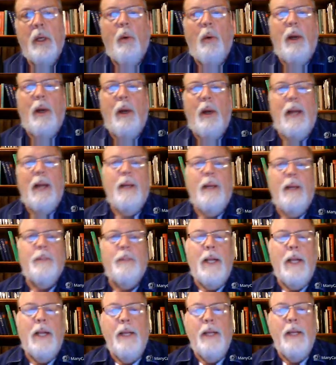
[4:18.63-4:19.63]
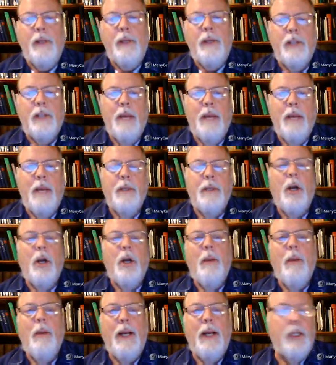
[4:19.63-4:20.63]
Well, I am slated this time to
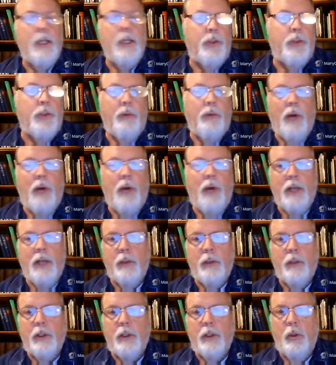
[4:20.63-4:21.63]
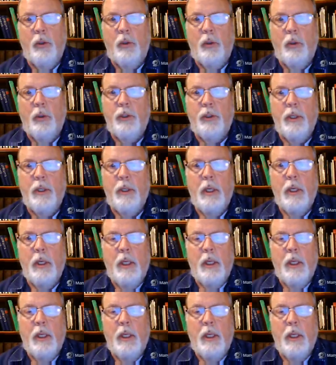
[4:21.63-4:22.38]
talk about a history of graduate schools